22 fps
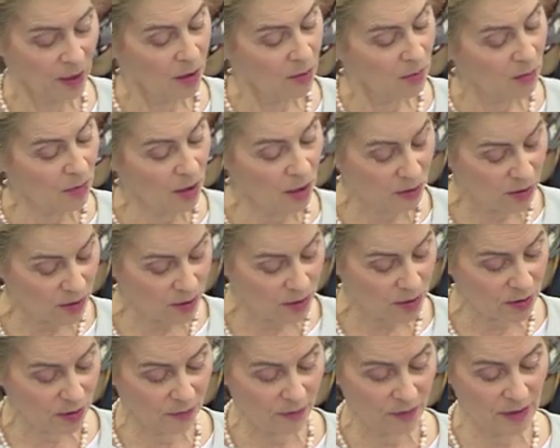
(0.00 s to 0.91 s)

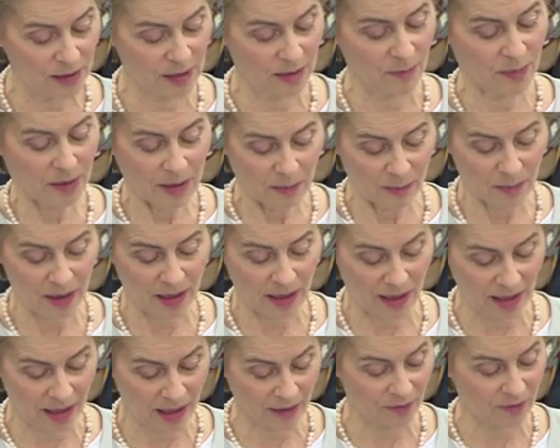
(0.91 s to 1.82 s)
Most of these people
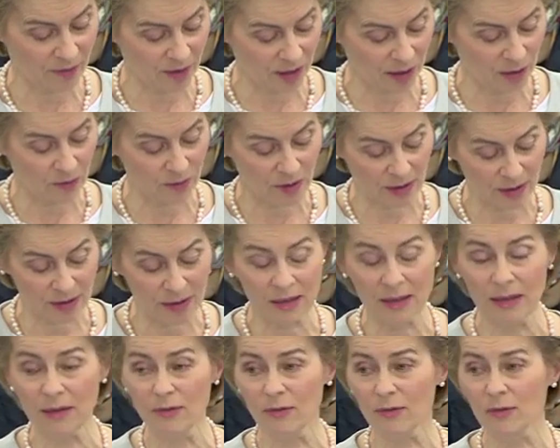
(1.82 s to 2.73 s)
have now
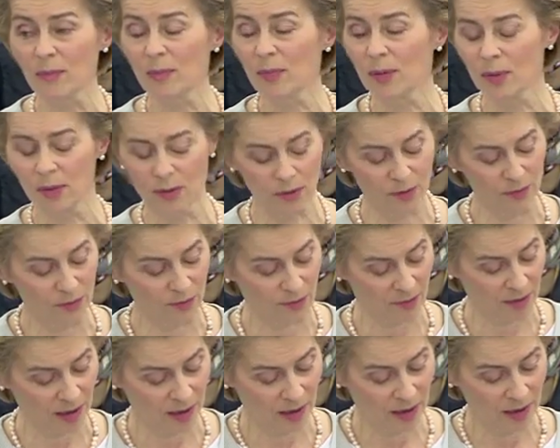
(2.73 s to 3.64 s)
received
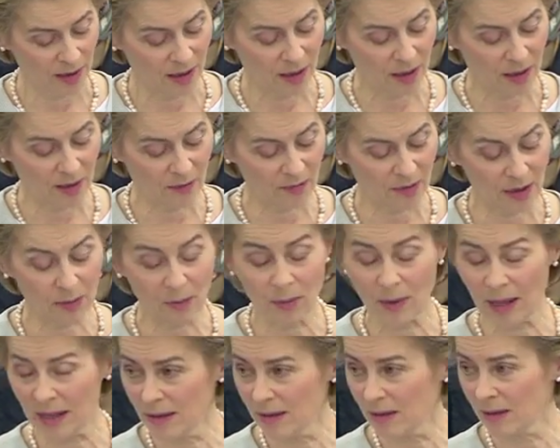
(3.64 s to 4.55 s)
proof of their
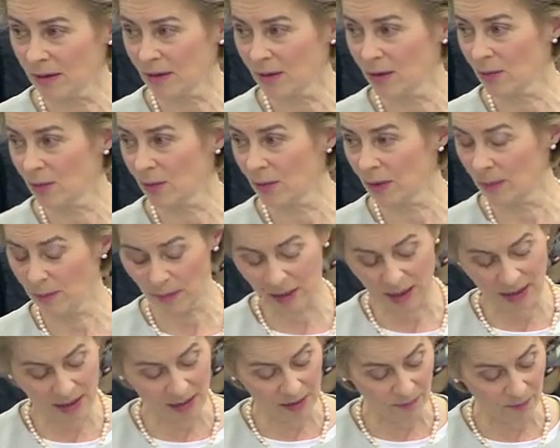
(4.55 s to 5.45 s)
right to
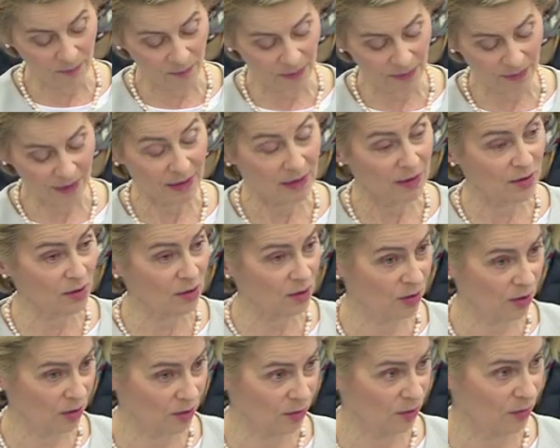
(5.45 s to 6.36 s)
remain. This is
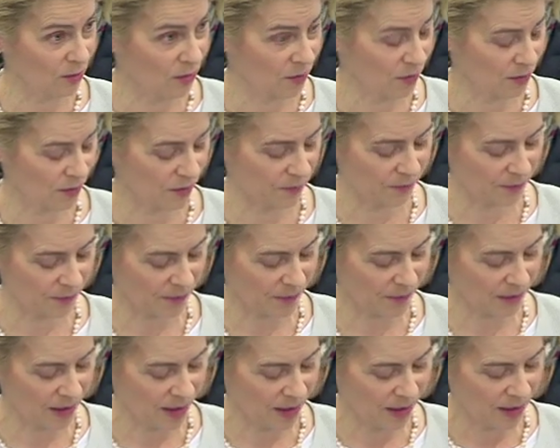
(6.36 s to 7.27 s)
good news.
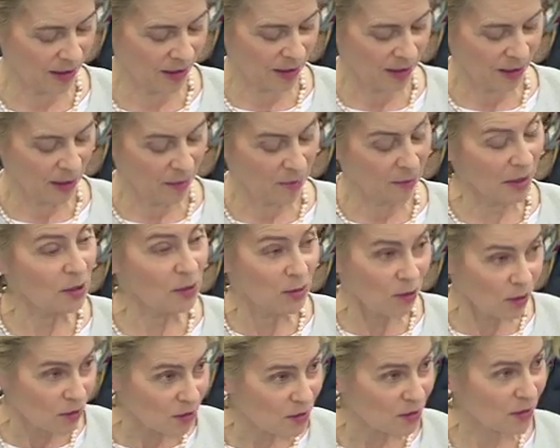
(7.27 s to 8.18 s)
But you
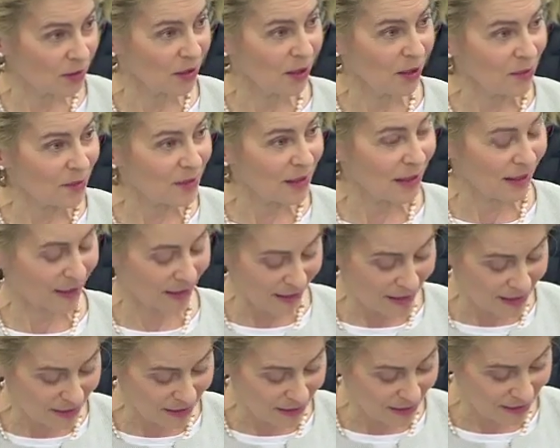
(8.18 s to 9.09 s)
also know there are
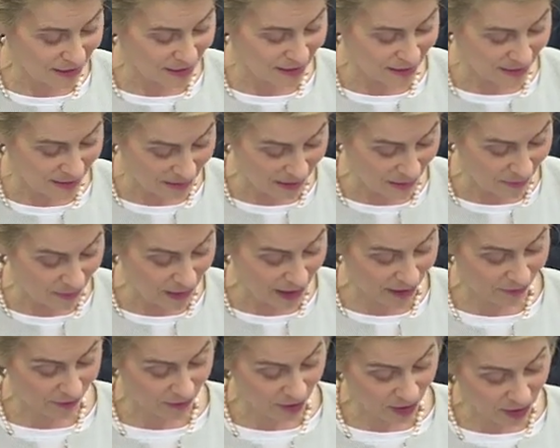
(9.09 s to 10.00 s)
cases, some
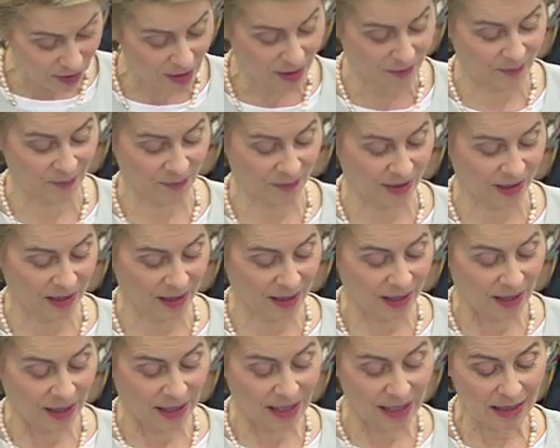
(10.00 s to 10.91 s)
have not,
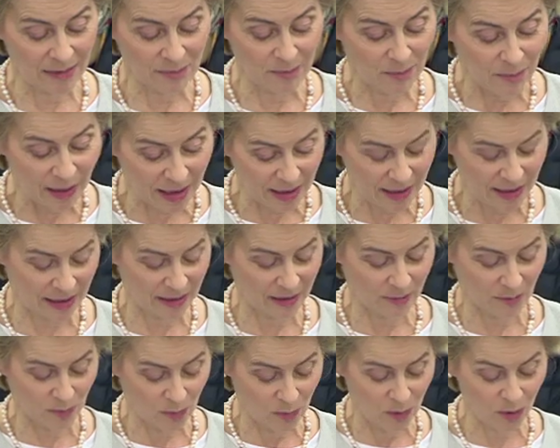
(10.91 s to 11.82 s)
and many
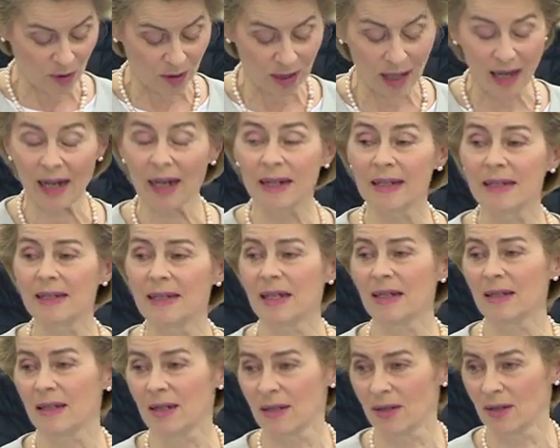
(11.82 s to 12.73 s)
more are
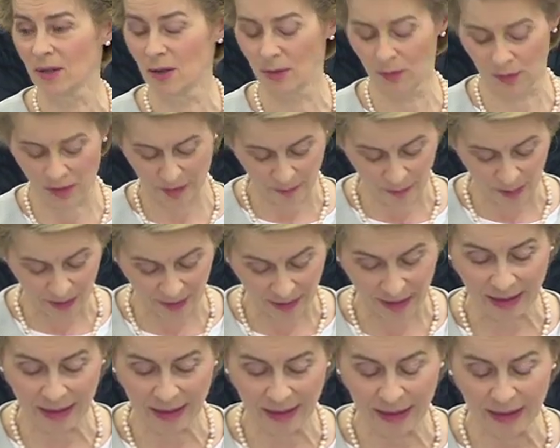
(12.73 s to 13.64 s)
yet to
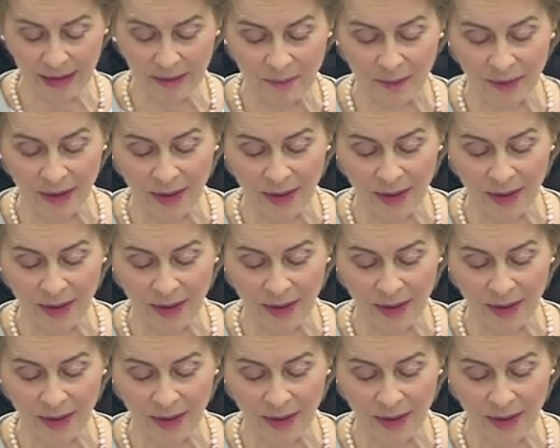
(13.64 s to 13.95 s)
apply.